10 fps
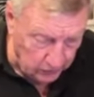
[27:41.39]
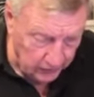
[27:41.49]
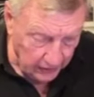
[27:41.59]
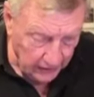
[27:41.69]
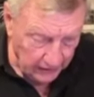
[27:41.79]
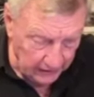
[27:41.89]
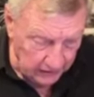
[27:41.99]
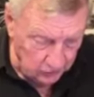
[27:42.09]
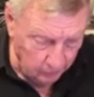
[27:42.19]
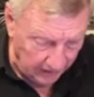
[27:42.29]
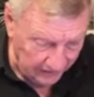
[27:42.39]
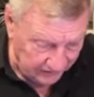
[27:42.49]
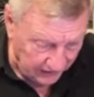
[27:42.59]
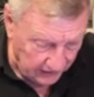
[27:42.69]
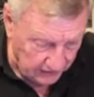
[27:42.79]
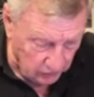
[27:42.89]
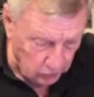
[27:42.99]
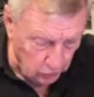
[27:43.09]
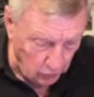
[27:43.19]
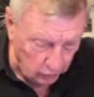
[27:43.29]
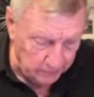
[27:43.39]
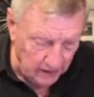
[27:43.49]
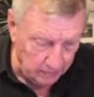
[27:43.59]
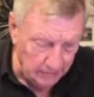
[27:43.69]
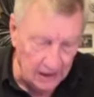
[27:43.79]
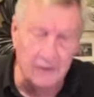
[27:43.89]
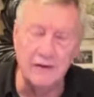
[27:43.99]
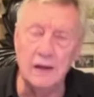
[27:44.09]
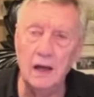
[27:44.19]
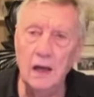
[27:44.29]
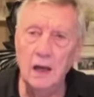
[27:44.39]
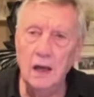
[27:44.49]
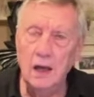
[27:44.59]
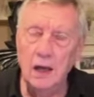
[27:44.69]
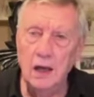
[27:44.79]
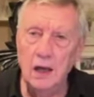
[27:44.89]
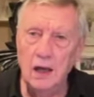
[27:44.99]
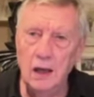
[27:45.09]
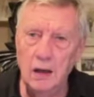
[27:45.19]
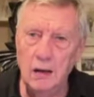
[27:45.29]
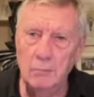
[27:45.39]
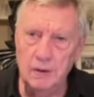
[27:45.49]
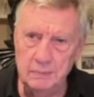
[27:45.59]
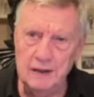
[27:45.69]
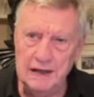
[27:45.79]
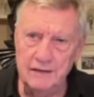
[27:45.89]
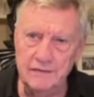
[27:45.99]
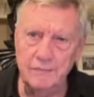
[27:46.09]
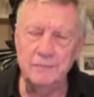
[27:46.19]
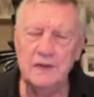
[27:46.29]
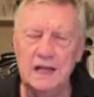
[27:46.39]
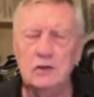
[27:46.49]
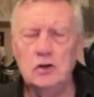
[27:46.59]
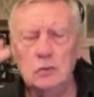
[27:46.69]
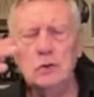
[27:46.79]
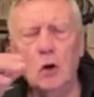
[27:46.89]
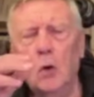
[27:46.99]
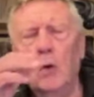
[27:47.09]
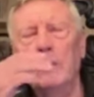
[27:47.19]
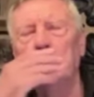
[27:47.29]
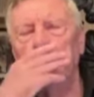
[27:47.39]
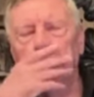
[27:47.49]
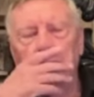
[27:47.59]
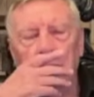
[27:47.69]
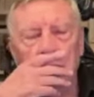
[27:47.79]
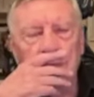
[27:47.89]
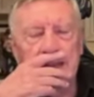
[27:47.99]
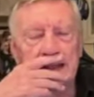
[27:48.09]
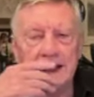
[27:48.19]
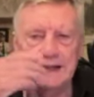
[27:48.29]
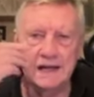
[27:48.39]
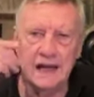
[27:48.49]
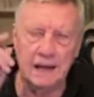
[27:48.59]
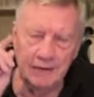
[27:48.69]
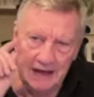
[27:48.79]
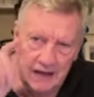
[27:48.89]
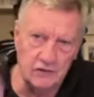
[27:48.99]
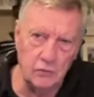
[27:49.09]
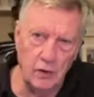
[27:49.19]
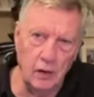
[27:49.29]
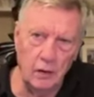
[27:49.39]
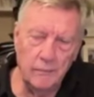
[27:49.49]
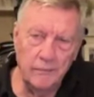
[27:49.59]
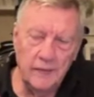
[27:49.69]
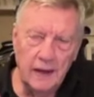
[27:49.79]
put into my side. Do not be unbelieving, but believe. Did you know that the name Israel